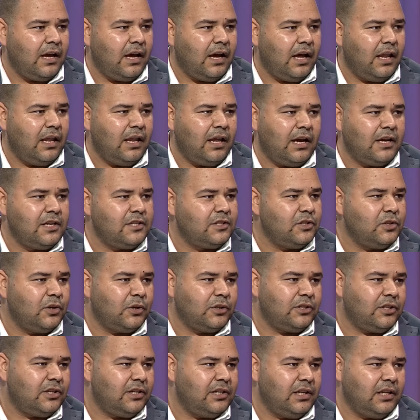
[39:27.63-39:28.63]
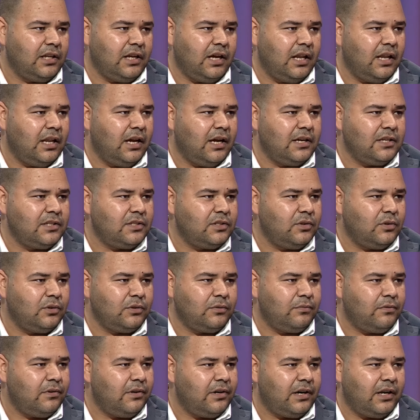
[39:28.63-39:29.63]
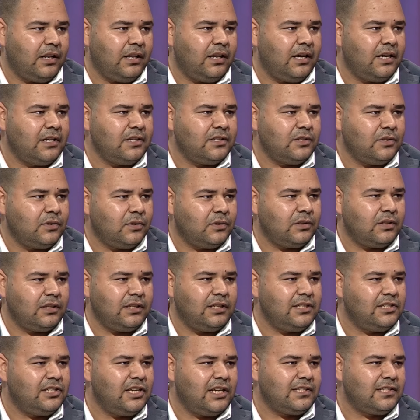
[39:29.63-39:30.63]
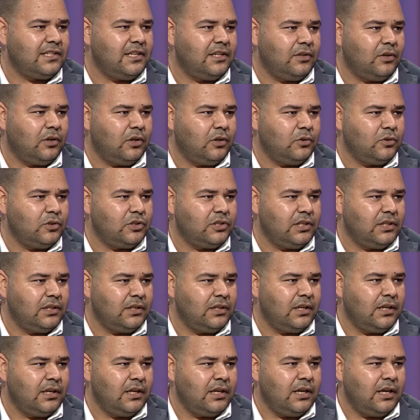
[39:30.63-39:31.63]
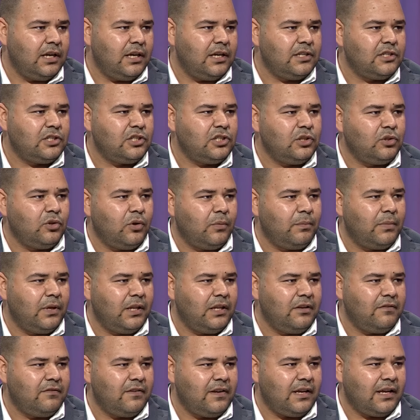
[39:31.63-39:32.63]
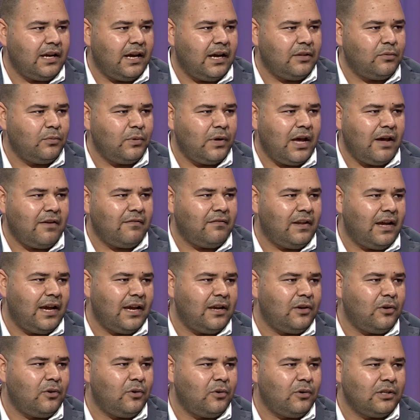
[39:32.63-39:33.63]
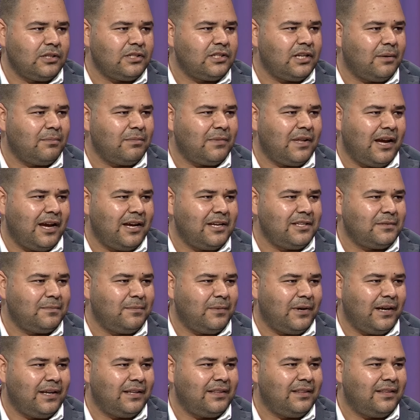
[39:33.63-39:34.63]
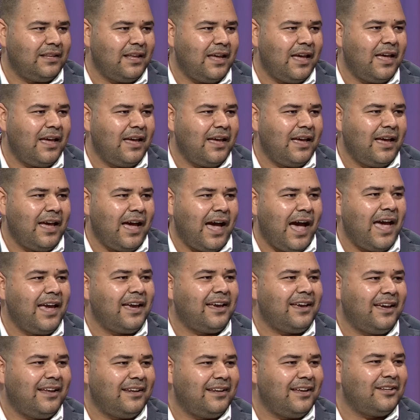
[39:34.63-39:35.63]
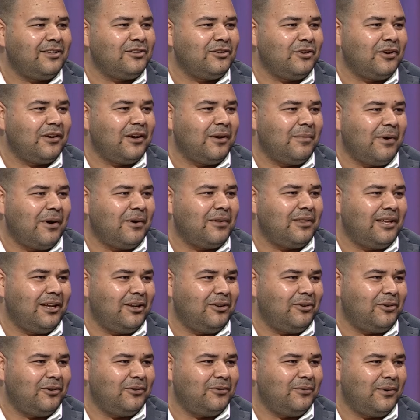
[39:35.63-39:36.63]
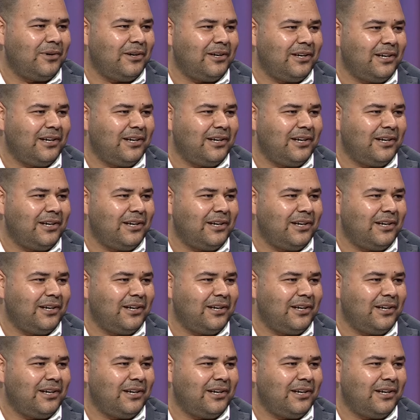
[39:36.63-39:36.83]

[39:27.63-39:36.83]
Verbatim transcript: Allah is not real. Allah is not fair. Allah mm. is not, he's just an illusion. and she don't believe in God. We have like call sometimes, but uh, I cannot talk about the Lord with